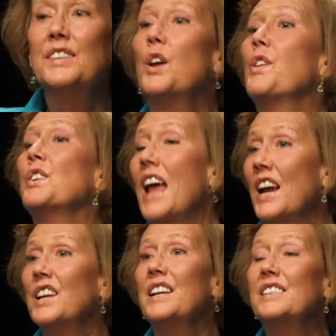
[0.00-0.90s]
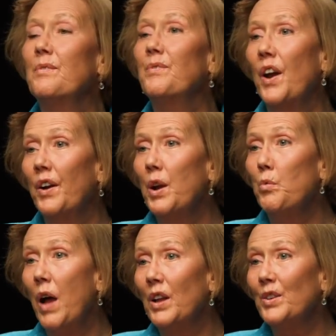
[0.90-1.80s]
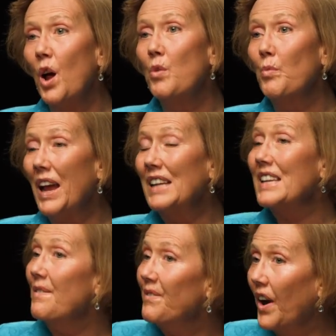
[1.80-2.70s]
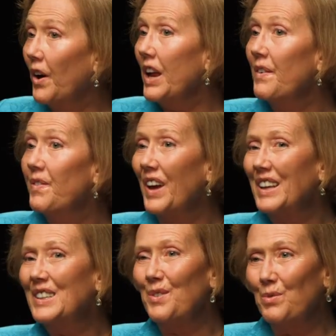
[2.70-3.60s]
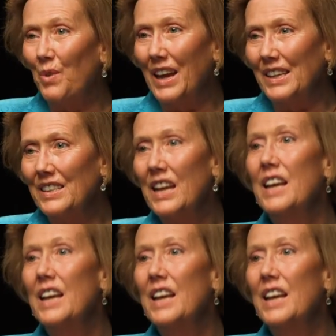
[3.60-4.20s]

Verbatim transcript: So there's actually some very well-known ways and very effective ways